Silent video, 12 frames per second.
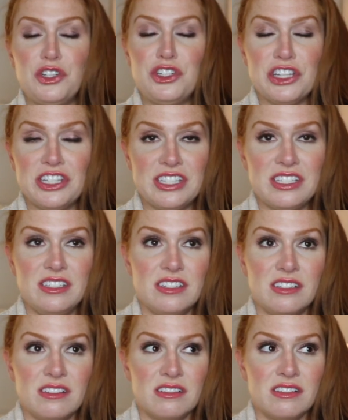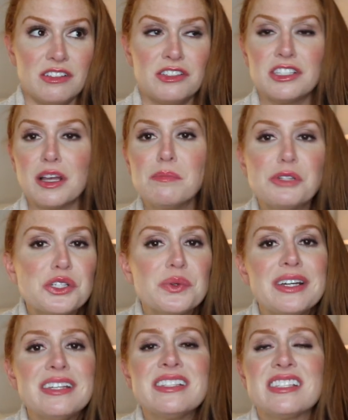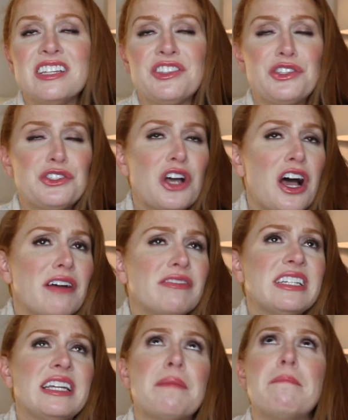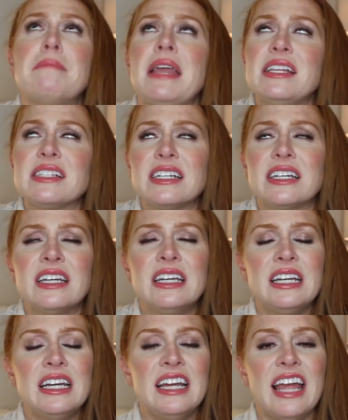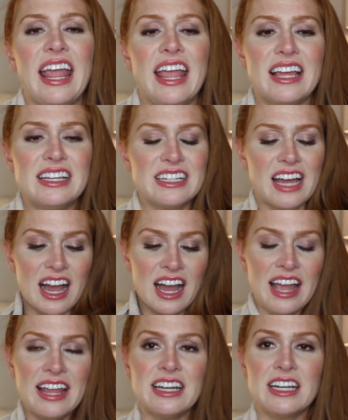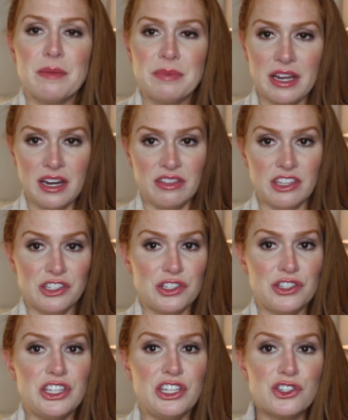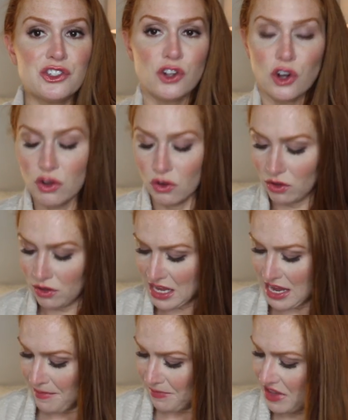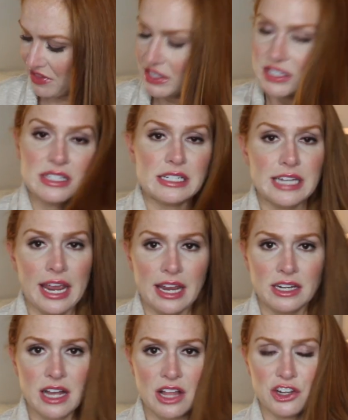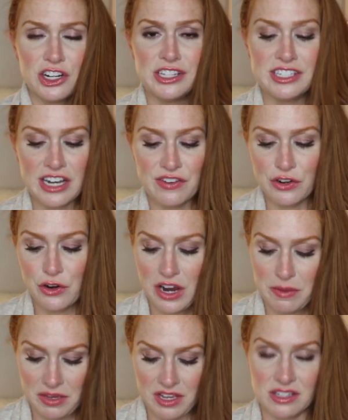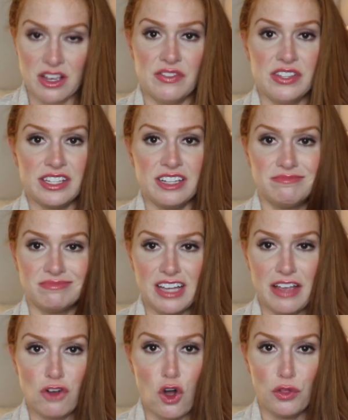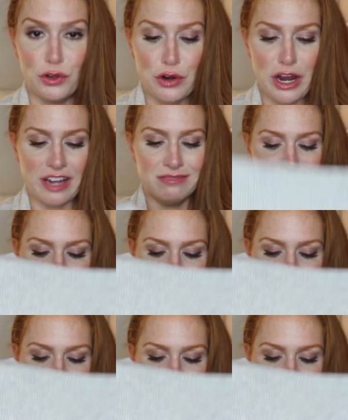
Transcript: just sumptuous and soft and amazing. And I ended up getting, this is the circle, and this is a tan color instead of a gray, because obviously I have all the gray